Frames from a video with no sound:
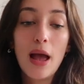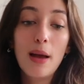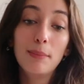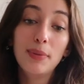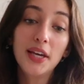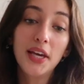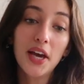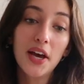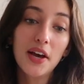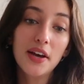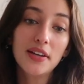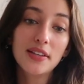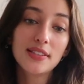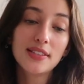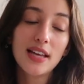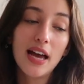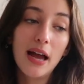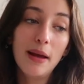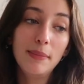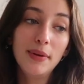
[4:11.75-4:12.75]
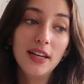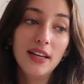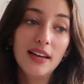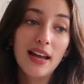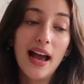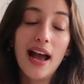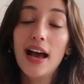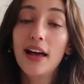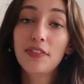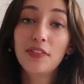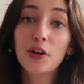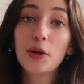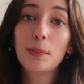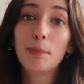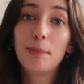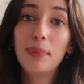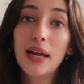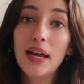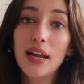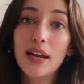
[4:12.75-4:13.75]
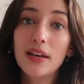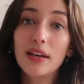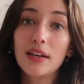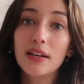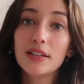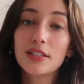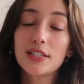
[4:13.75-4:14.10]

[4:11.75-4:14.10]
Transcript: because, I mean, had there been